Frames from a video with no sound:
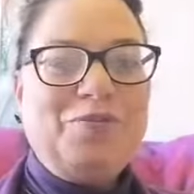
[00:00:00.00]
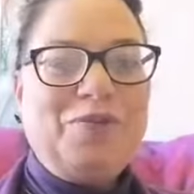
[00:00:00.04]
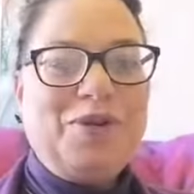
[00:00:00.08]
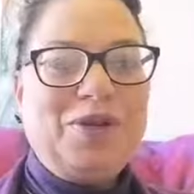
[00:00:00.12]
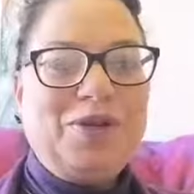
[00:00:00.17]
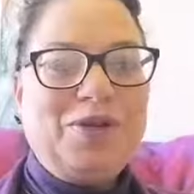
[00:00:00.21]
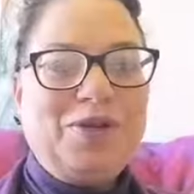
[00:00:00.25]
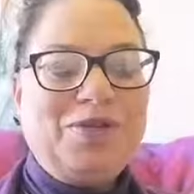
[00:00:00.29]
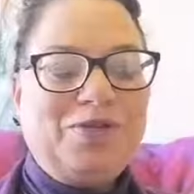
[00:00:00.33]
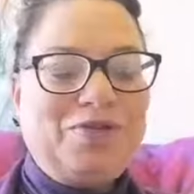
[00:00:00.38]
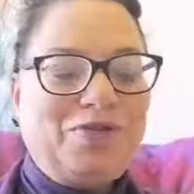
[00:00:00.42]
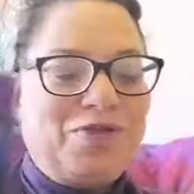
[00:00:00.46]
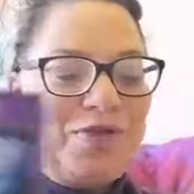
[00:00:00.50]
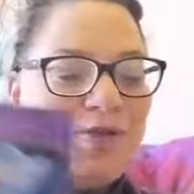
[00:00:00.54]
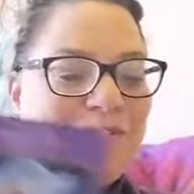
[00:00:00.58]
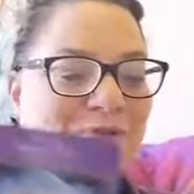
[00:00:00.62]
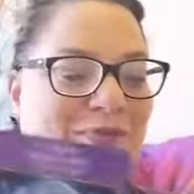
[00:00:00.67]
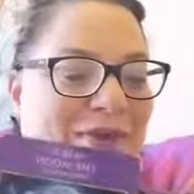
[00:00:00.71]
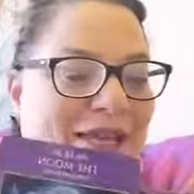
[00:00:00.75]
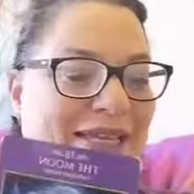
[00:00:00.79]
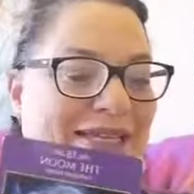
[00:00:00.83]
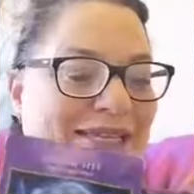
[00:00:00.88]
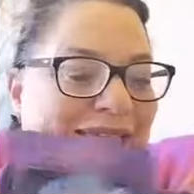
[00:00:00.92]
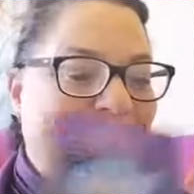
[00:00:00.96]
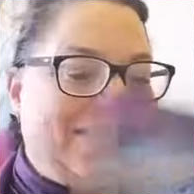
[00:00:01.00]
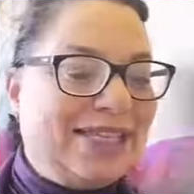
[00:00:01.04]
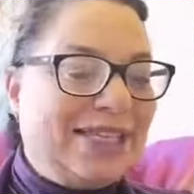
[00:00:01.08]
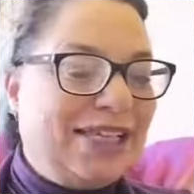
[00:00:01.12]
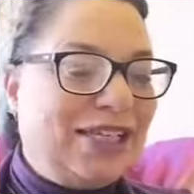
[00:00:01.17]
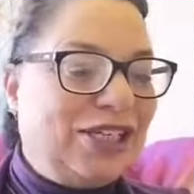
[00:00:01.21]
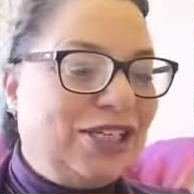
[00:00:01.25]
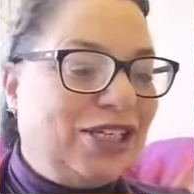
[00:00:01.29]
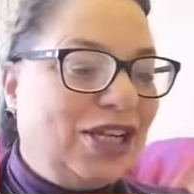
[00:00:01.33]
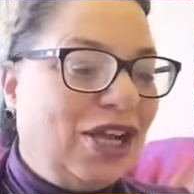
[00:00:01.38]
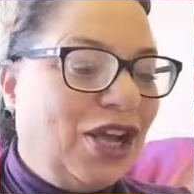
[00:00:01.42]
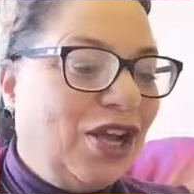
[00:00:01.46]
beautiful
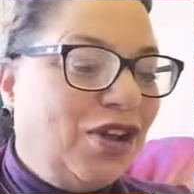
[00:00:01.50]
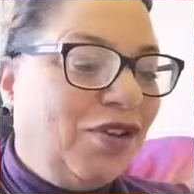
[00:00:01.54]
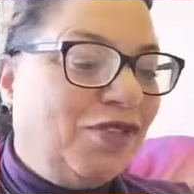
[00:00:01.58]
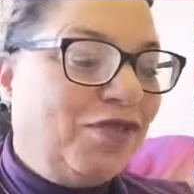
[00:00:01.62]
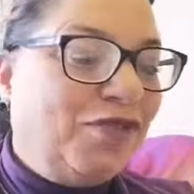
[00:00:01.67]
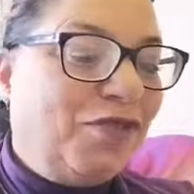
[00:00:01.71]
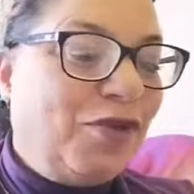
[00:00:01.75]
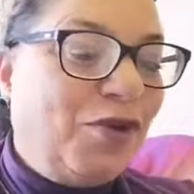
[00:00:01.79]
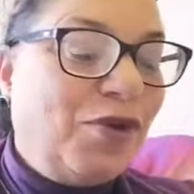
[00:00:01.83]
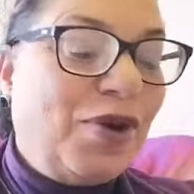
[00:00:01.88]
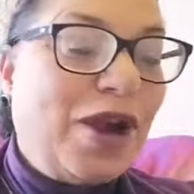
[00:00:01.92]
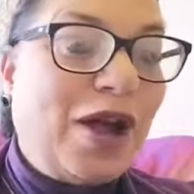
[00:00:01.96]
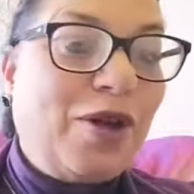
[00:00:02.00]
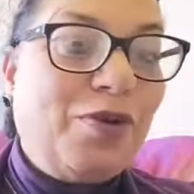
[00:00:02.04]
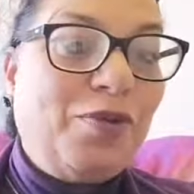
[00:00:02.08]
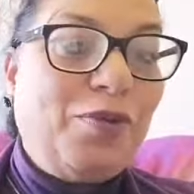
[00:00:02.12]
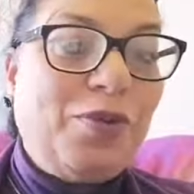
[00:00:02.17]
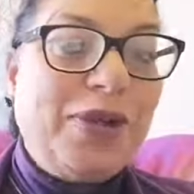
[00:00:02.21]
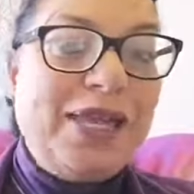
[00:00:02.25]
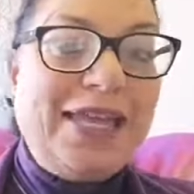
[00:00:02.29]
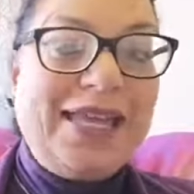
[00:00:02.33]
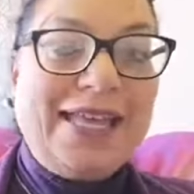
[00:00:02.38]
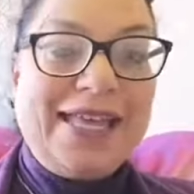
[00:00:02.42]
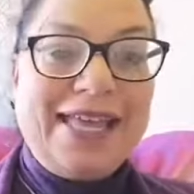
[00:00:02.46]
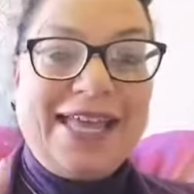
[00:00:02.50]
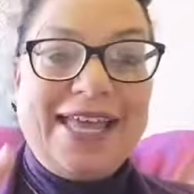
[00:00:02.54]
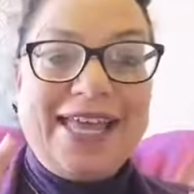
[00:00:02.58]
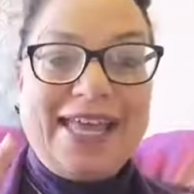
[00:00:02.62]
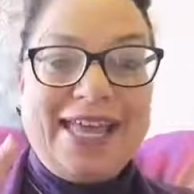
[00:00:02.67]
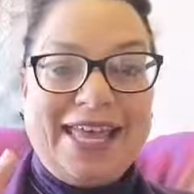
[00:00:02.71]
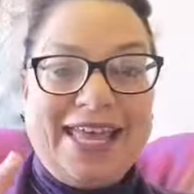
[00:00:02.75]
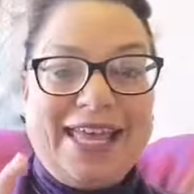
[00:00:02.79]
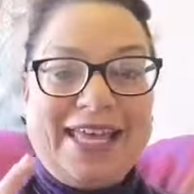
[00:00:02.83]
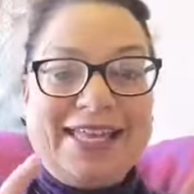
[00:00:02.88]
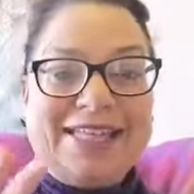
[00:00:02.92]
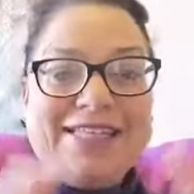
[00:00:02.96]
message for our week
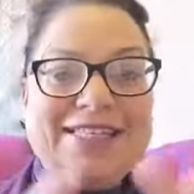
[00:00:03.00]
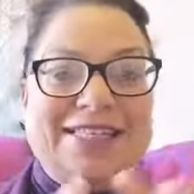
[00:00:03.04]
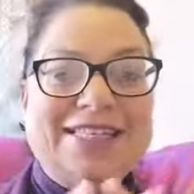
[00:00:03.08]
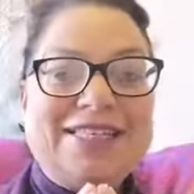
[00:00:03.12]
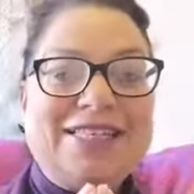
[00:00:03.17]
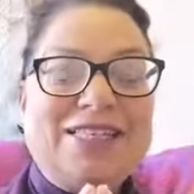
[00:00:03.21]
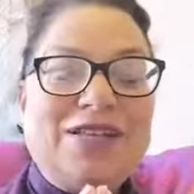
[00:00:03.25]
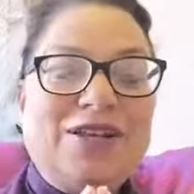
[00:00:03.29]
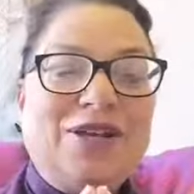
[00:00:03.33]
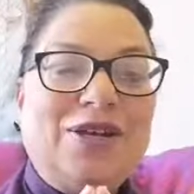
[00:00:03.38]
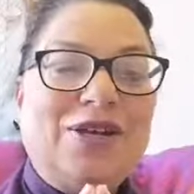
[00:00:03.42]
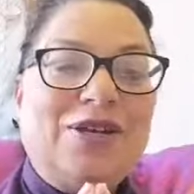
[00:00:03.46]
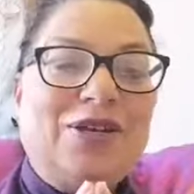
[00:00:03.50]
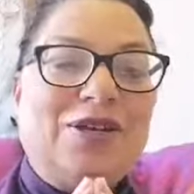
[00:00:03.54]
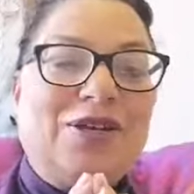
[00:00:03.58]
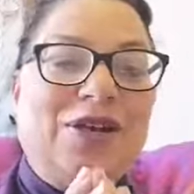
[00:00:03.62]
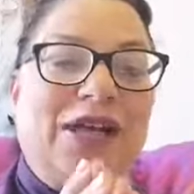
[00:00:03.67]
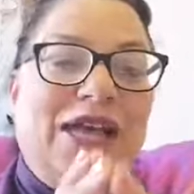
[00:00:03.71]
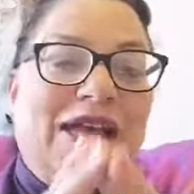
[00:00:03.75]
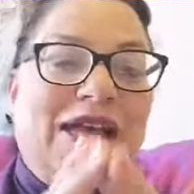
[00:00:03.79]
ahead. So